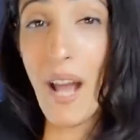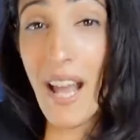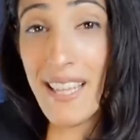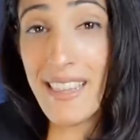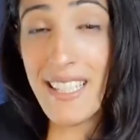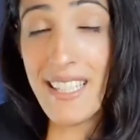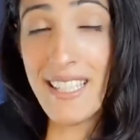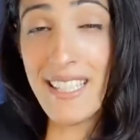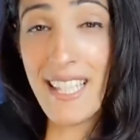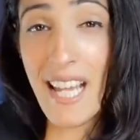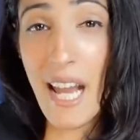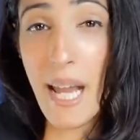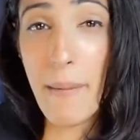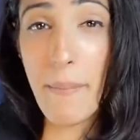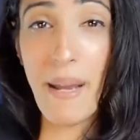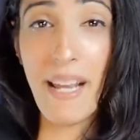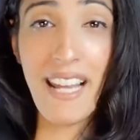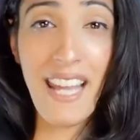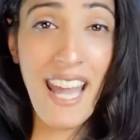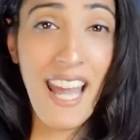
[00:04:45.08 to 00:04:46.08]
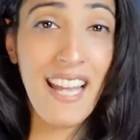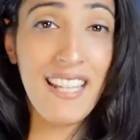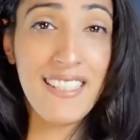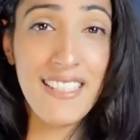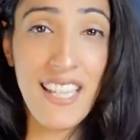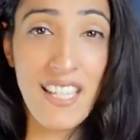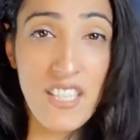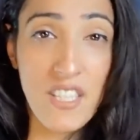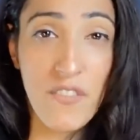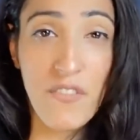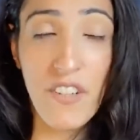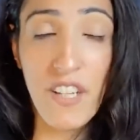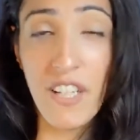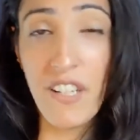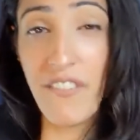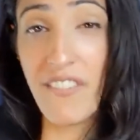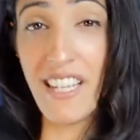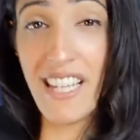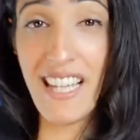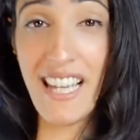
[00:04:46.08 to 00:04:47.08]
So at this time, I can't say
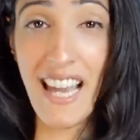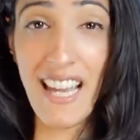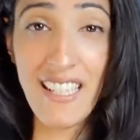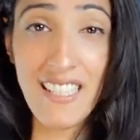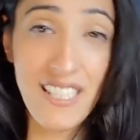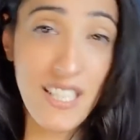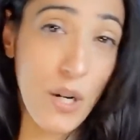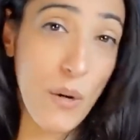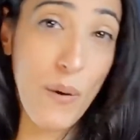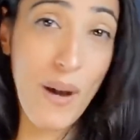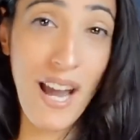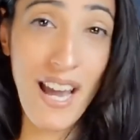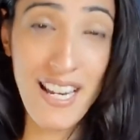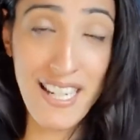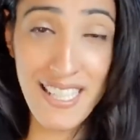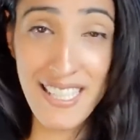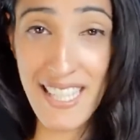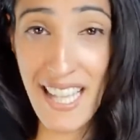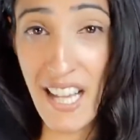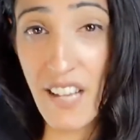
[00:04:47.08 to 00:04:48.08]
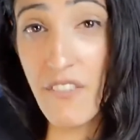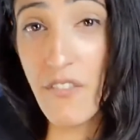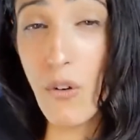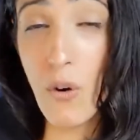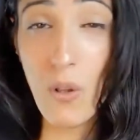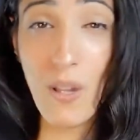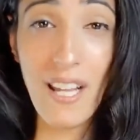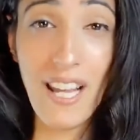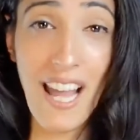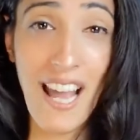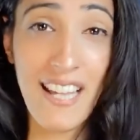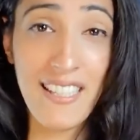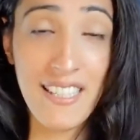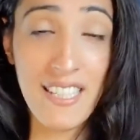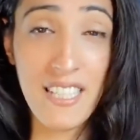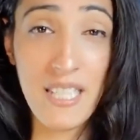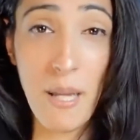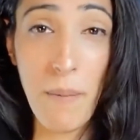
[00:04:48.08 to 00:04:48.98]
definitively yes, go ahead and take folic acid